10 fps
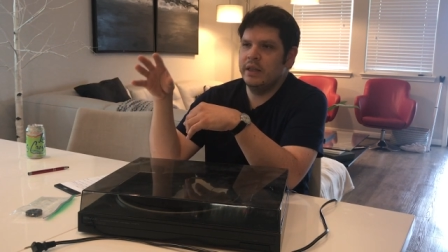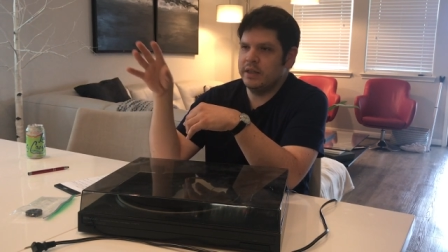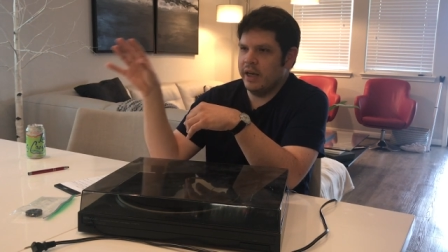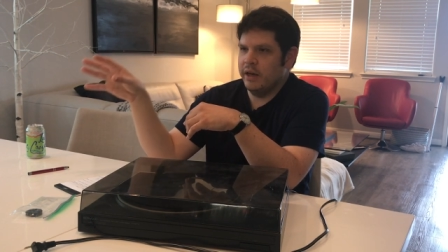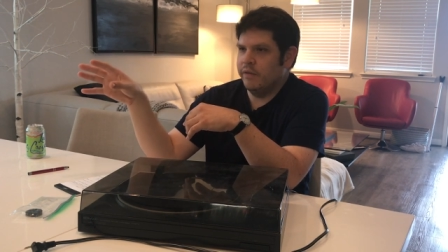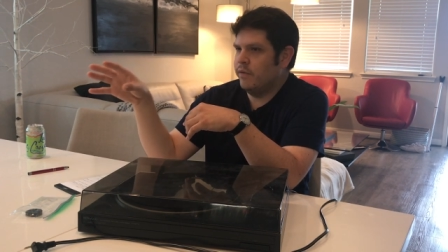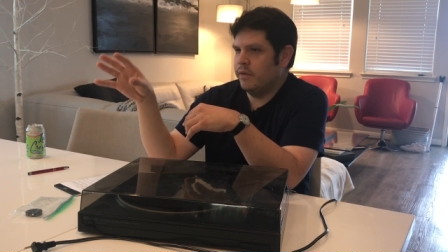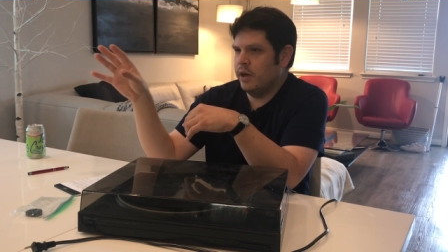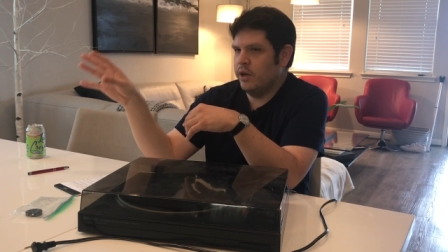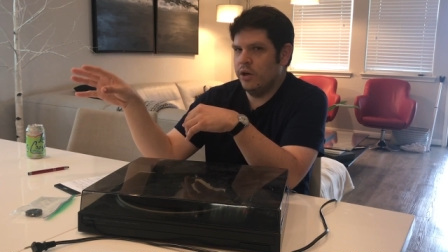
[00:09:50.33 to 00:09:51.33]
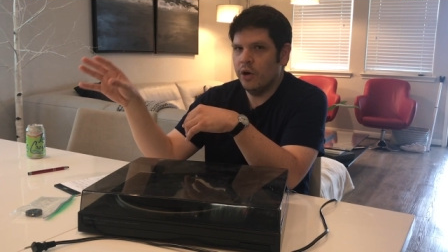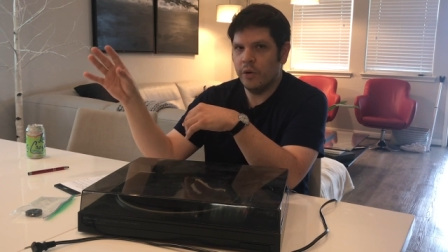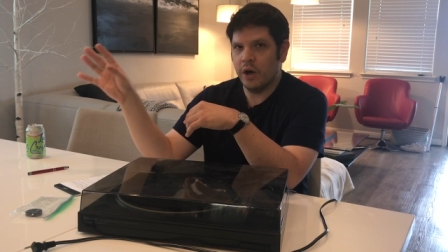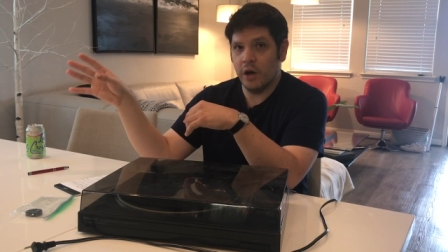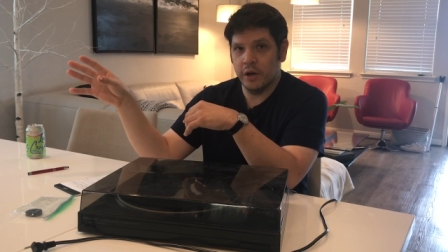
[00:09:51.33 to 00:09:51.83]
these kind of
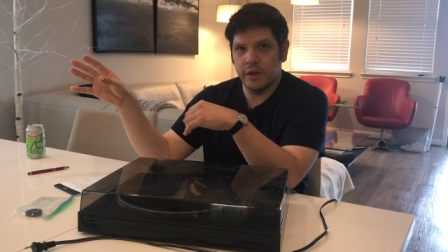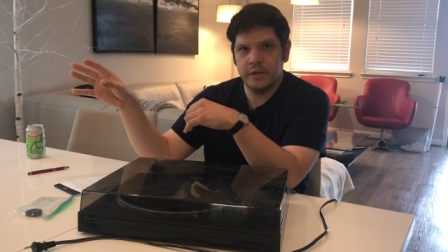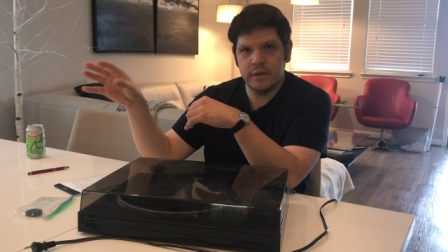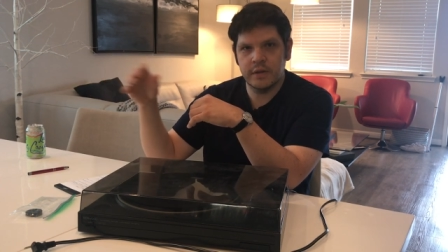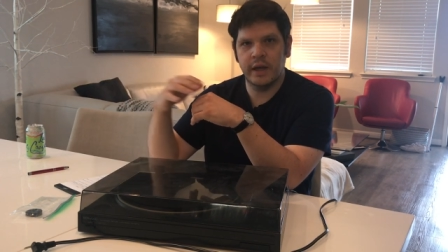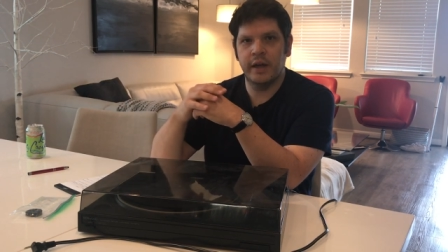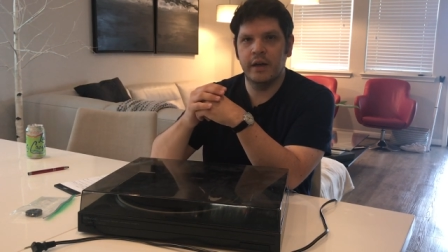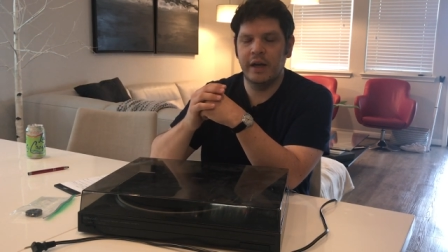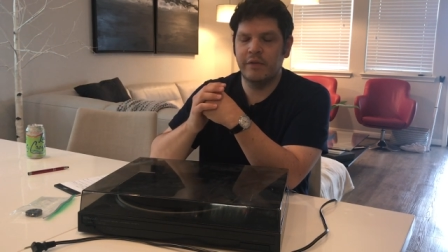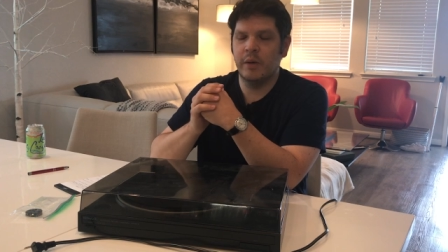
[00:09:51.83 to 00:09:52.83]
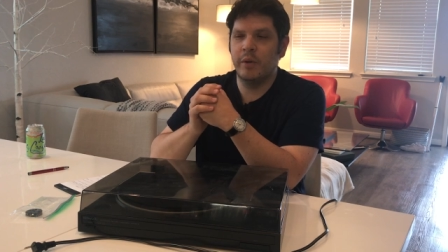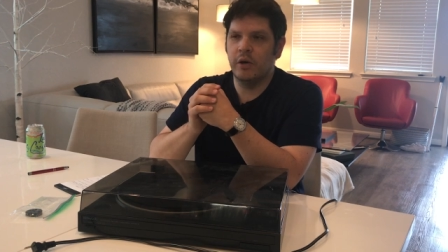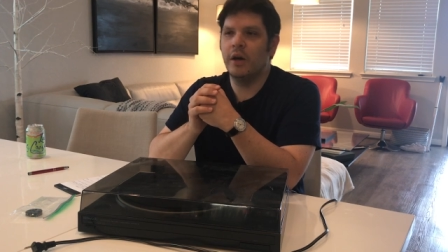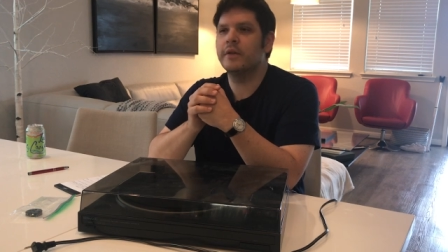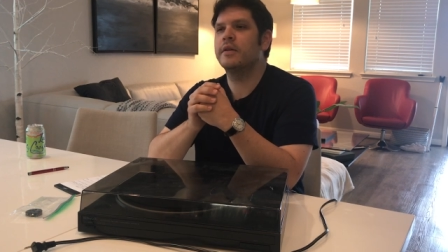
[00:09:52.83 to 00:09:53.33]
unknown artists that I've come
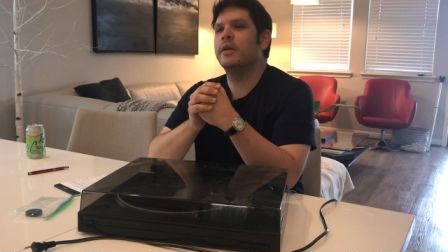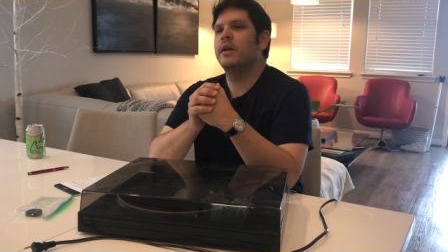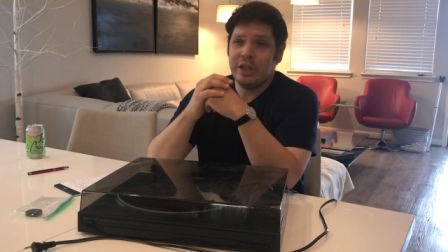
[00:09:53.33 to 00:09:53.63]
across.